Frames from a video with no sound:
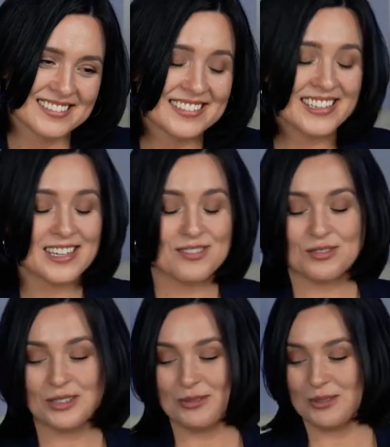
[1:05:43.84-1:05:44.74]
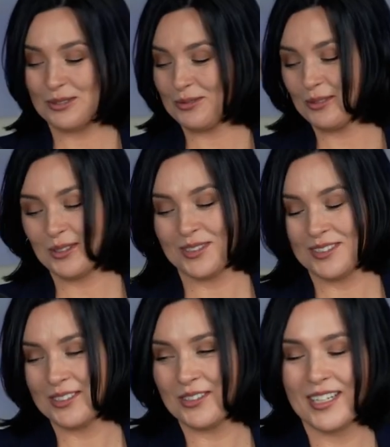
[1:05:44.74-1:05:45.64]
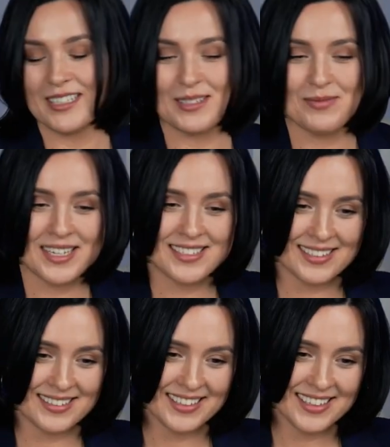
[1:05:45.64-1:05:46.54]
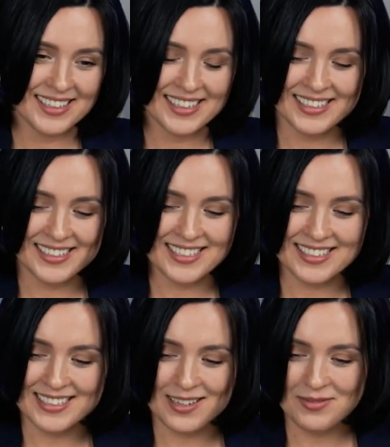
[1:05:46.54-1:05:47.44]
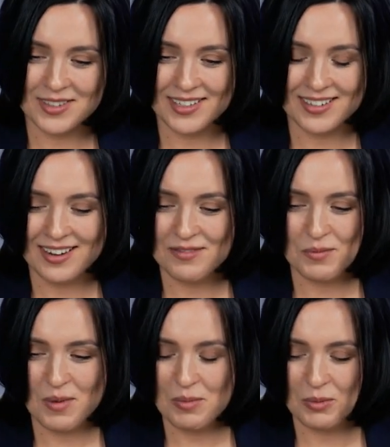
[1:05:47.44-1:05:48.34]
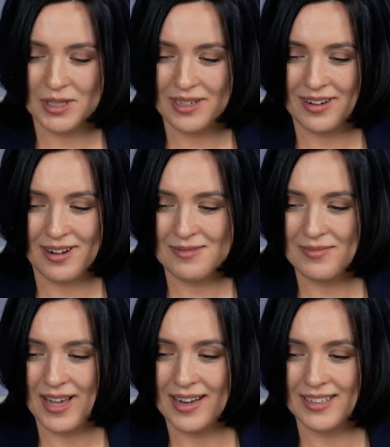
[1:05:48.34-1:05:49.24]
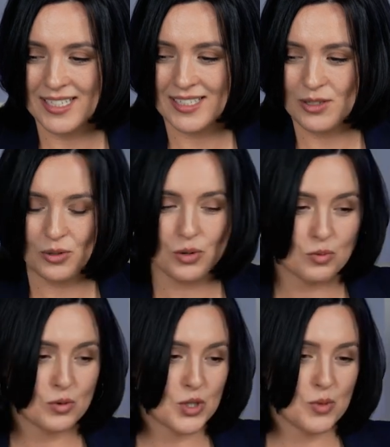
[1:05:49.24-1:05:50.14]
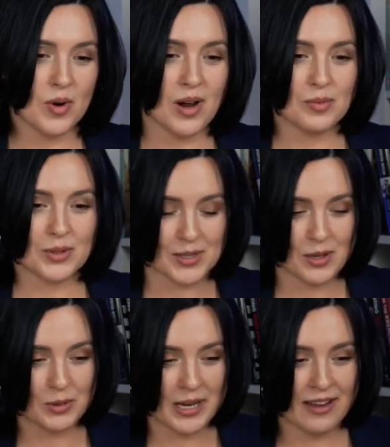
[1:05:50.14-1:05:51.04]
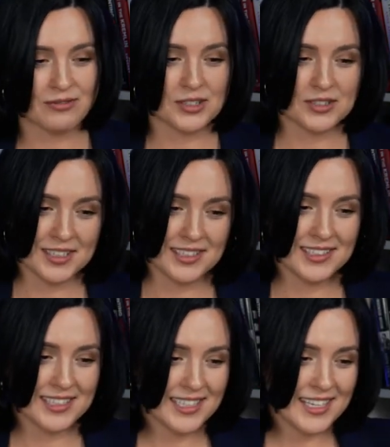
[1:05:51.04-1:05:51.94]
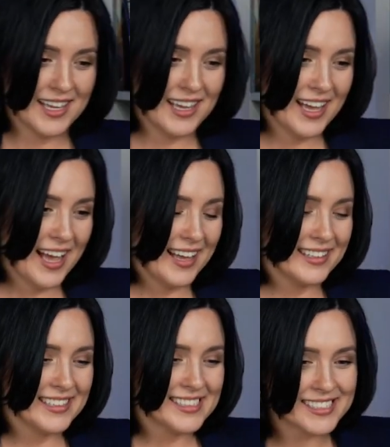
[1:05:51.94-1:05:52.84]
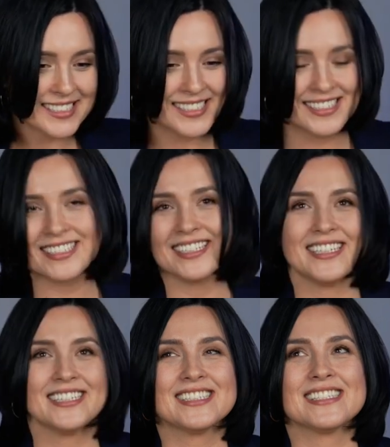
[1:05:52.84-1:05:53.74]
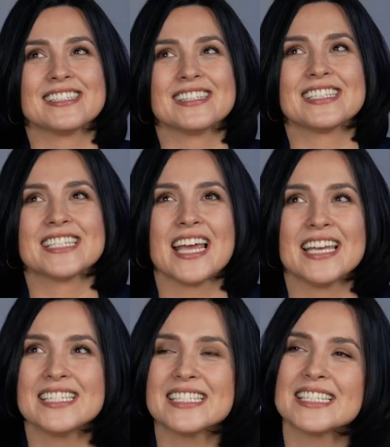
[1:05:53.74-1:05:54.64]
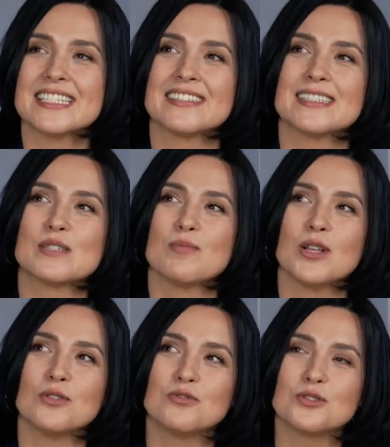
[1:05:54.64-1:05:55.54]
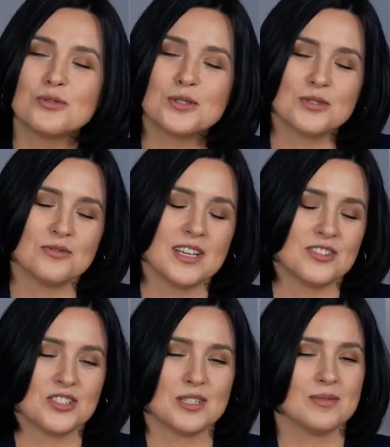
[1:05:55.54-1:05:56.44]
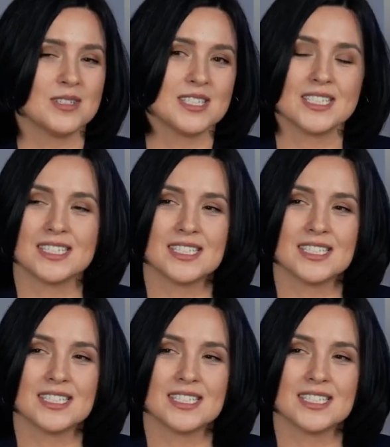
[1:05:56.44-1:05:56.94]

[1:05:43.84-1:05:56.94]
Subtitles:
Yeah, food in Ukraine is amazing. It's just something I remember when I come and I just don't know what to buy because I want everything. And it's the taste, the smell of fruits or vegetables.